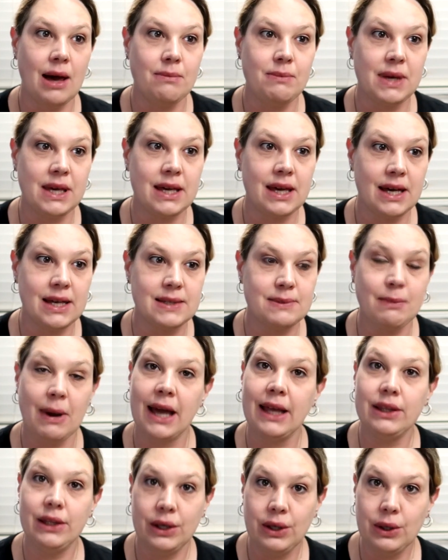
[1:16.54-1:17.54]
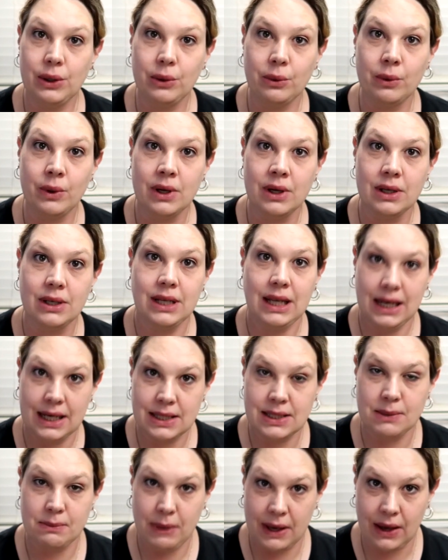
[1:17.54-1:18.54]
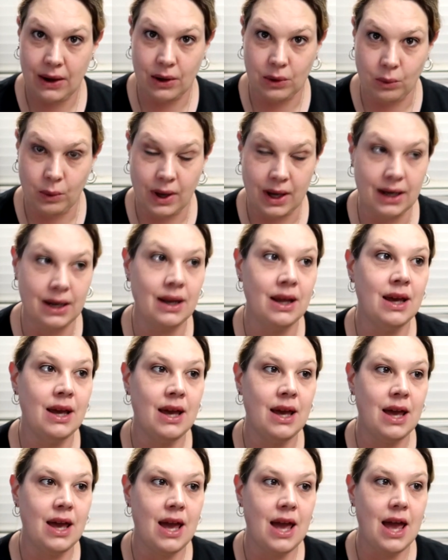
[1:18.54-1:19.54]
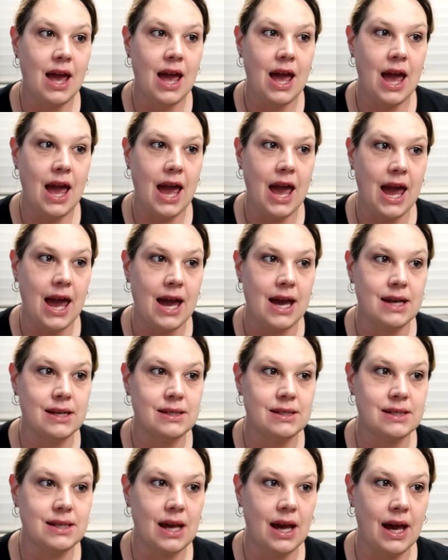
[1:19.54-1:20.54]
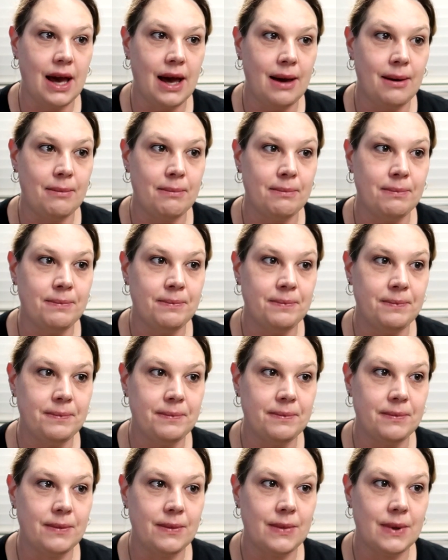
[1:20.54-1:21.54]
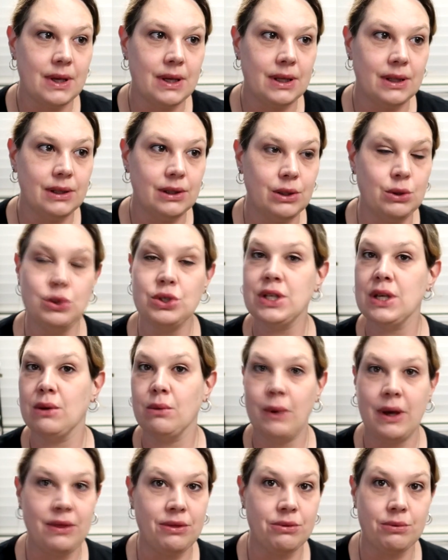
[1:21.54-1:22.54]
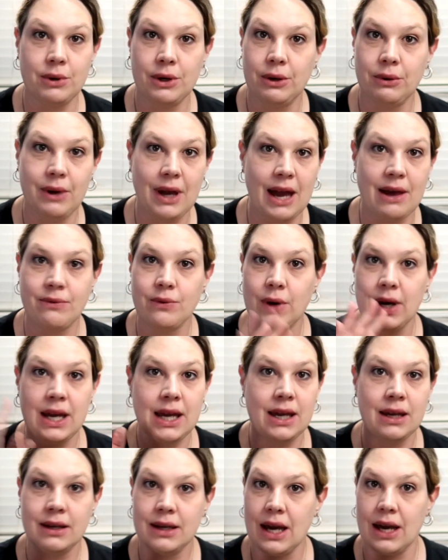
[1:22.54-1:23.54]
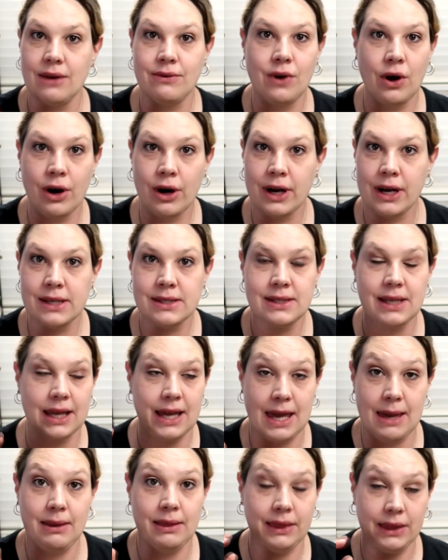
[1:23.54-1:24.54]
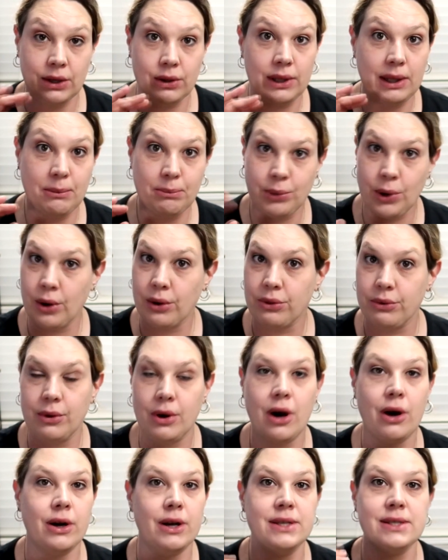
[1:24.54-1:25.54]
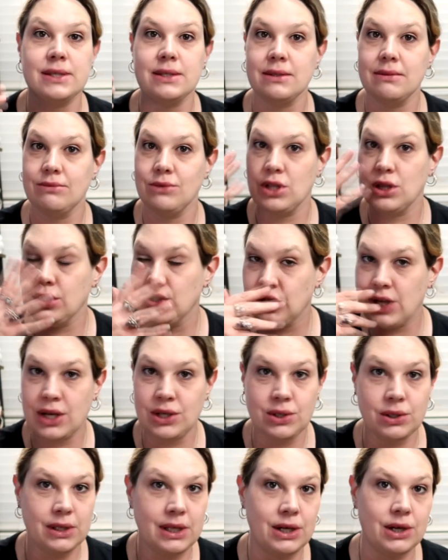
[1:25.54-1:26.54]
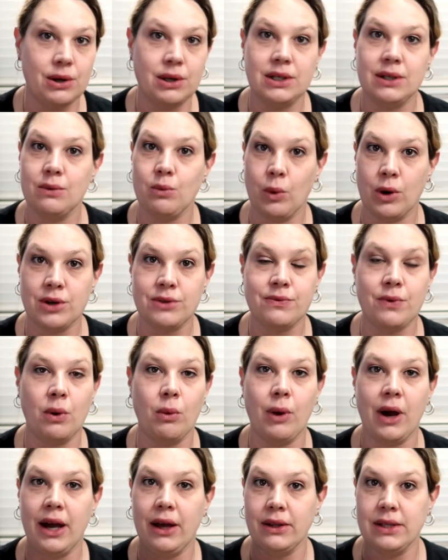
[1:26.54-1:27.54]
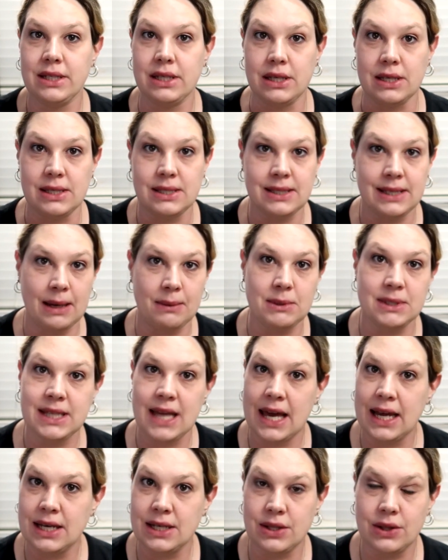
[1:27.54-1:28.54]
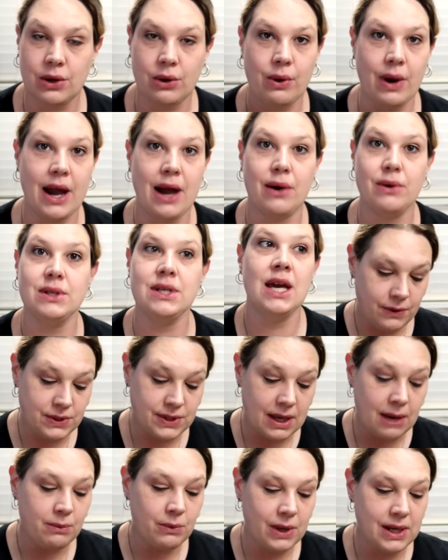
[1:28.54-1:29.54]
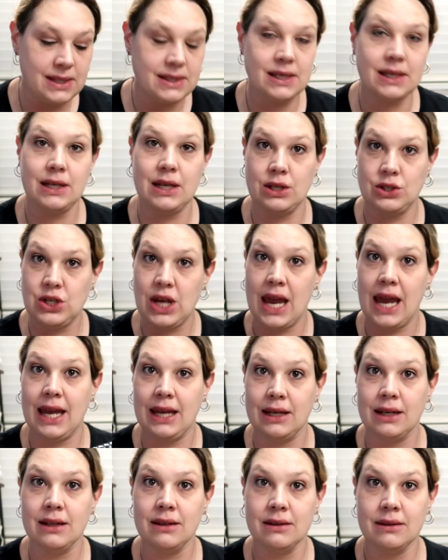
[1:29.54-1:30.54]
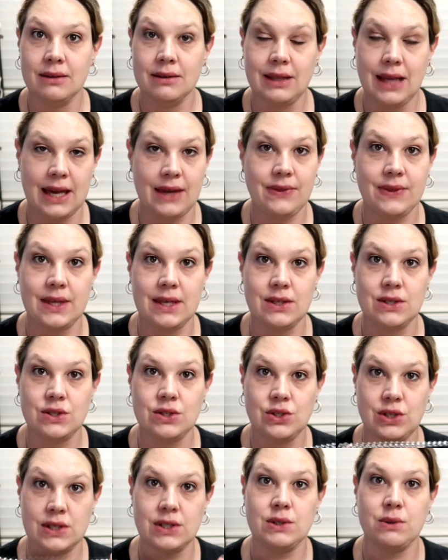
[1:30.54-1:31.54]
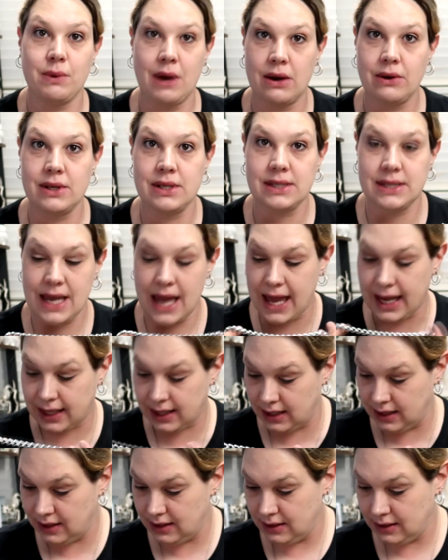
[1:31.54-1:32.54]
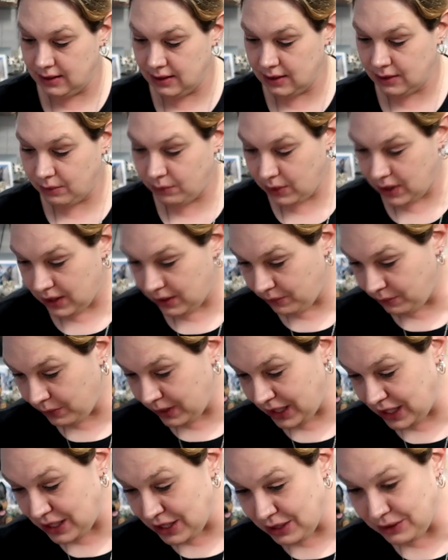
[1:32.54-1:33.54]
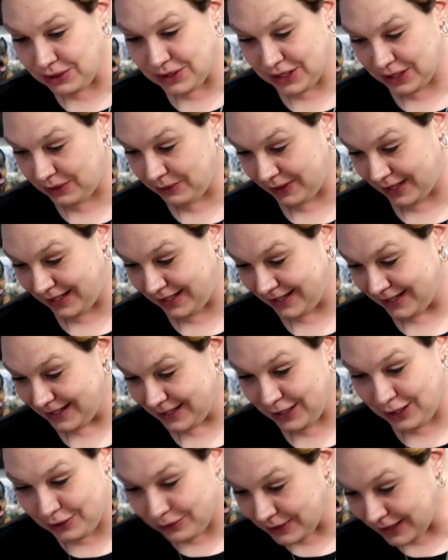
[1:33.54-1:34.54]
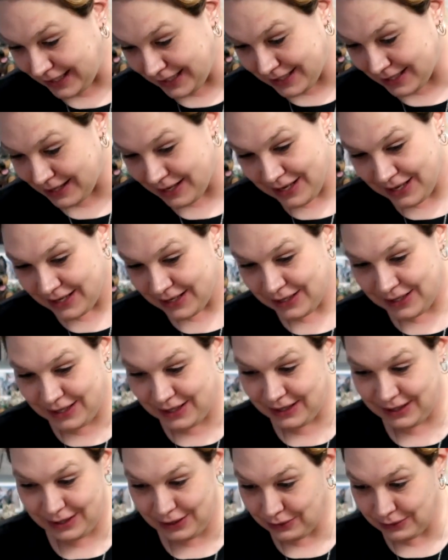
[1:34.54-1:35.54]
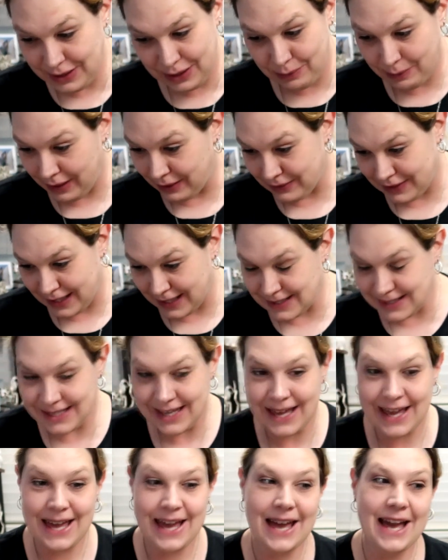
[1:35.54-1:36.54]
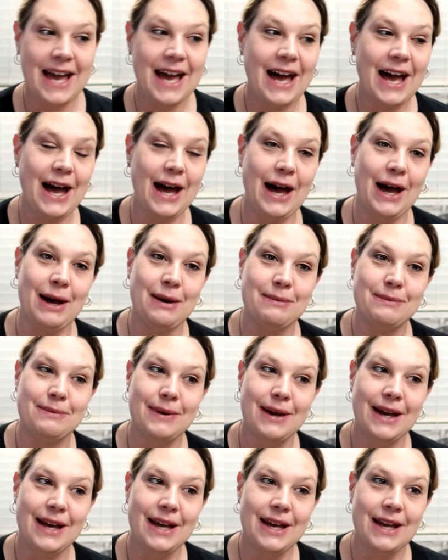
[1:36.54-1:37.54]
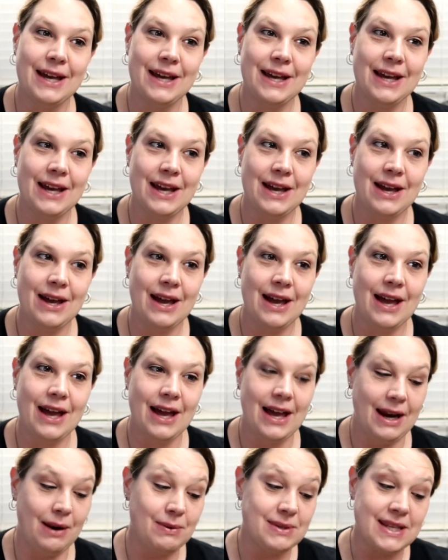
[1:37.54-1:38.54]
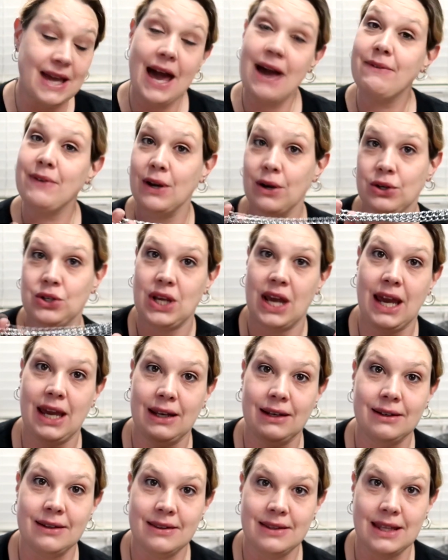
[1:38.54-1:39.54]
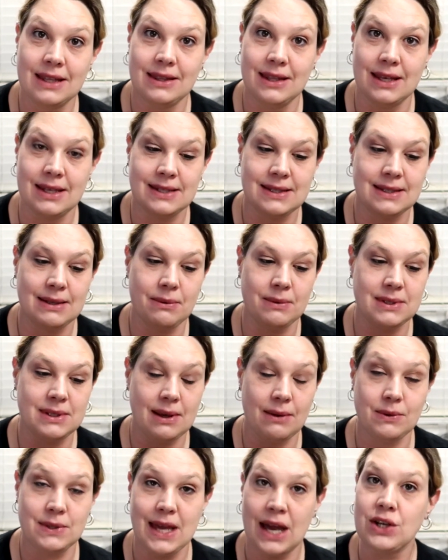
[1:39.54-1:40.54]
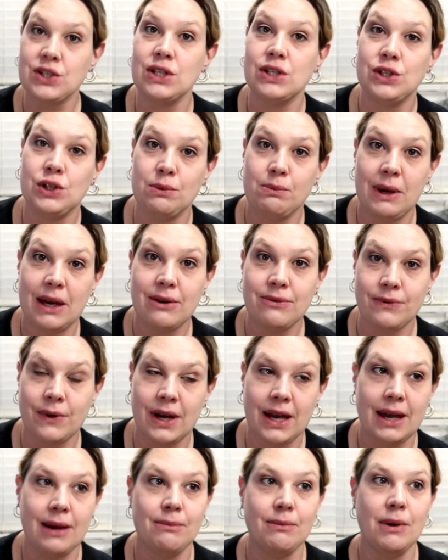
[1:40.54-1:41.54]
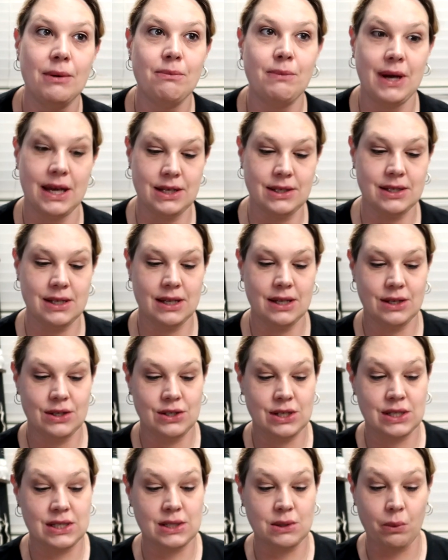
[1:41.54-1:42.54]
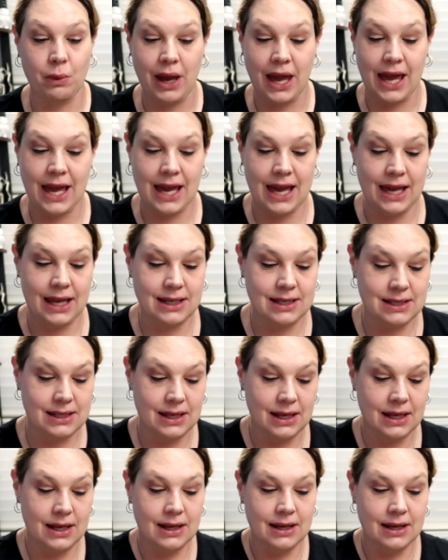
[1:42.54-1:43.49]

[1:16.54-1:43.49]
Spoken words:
because my Lou needed to be on one, and Lucian went through every kind of harness. Like, he literally broke through harness. The gentle leader worked for a while until he slammed his head into the ground. For some reason, a chain like this just around his neck. What are you doing? You don't need to wear these. And it was a heavier chain than this. It was actually too big for him, but just the way it